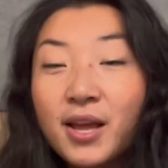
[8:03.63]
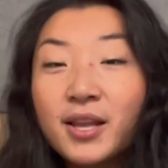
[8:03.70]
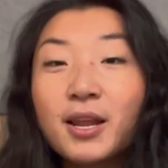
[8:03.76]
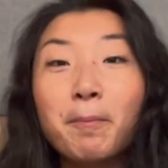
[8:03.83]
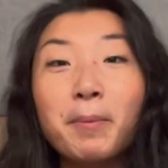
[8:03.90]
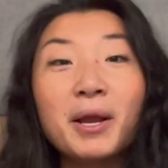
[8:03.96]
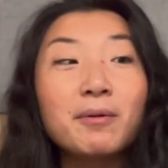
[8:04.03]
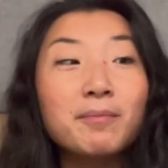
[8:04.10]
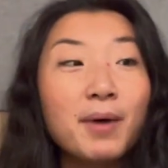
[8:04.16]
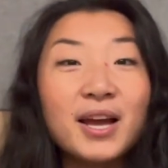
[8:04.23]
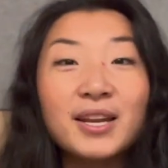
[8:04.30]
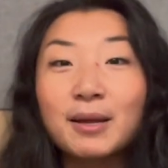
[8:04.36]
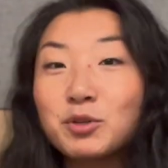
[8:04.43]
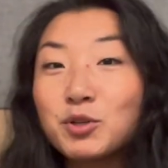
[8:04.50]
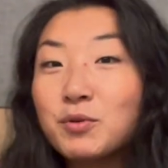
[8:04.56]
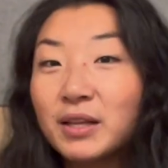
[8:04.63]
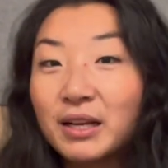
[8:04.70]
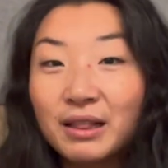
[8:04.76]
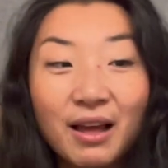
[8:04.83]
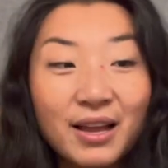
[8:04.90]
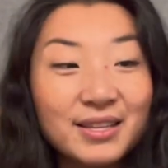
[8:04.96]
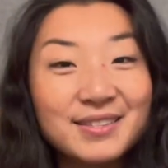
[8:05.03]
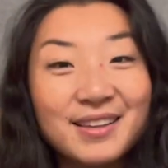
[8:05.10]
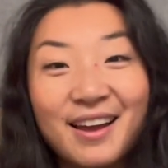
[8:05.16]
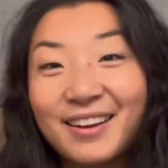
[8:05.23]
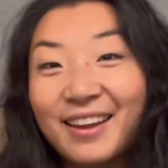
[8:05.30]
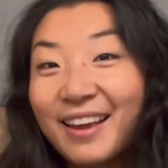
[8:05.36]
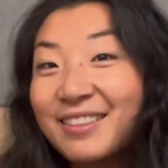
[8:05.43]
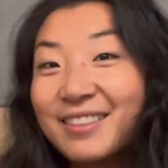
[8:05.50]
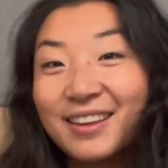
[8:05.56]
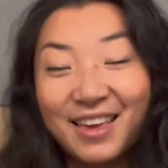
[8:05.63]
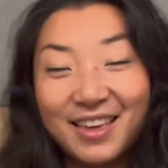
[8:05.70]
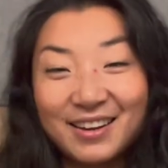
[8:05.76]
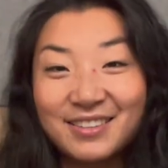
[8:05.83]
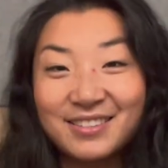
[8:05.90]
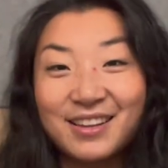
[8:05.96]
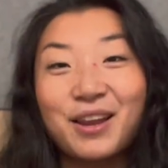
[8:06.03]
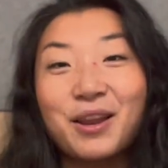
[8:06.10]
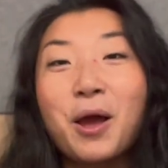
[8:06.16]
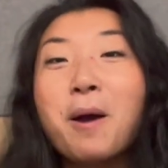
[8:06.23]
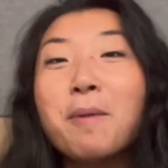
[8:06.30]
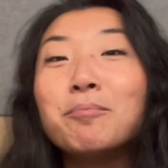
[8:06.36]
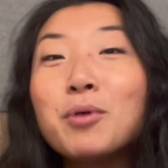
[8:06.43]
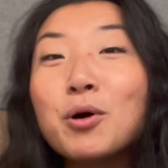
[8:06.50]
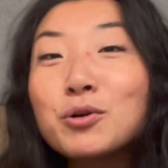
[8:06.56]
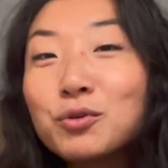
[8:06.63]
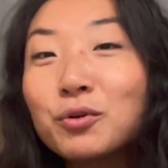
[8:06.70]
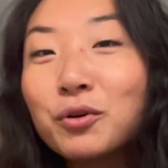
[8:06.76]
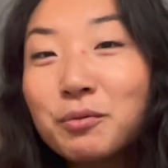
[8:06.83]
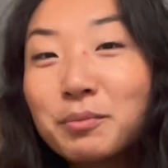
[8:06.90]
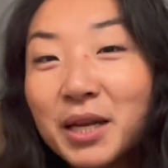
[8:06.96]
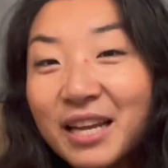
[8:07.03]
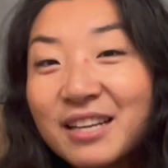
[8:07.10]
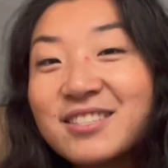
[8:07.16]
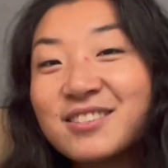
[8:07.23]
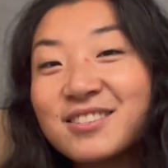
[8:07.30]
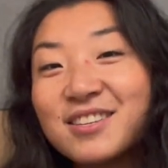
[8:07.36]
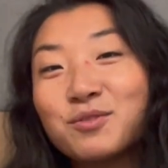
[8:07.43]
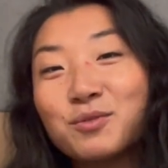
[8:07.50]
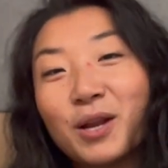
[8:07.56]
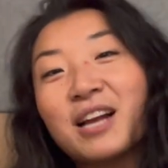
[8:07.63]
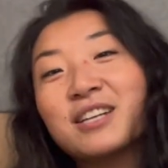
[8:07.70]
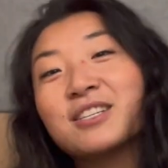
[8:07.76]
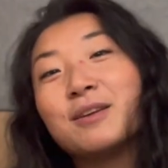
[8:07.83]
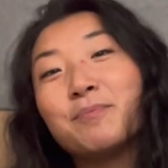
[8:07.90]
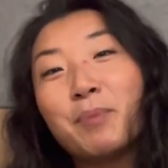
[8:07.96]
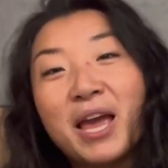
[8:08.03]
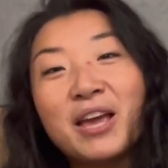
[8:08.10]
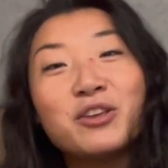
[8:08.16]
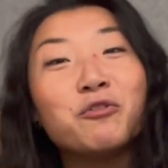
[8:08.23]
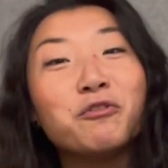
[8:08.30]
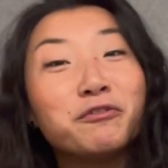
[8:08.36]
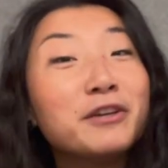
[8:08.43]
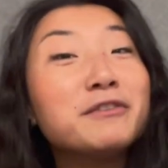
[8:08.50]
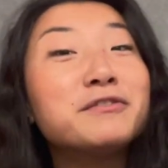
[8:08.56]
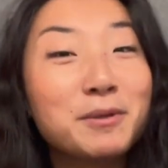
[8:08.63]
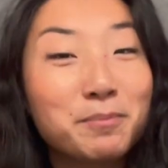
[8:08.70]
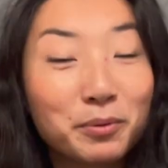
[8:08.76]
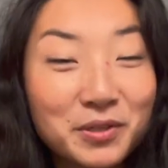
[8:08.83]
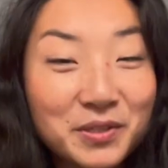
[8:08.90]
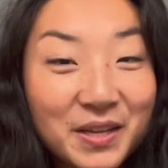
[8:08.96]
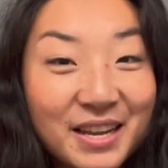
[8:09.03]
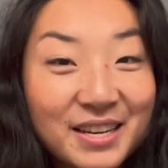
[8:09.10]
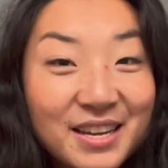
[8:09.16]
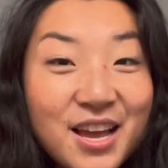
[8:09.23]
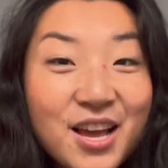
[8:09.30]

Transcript: Now bear in mind, I'm doing the client side and the candidate side. Most recruitment agencies would actually pay you 50%.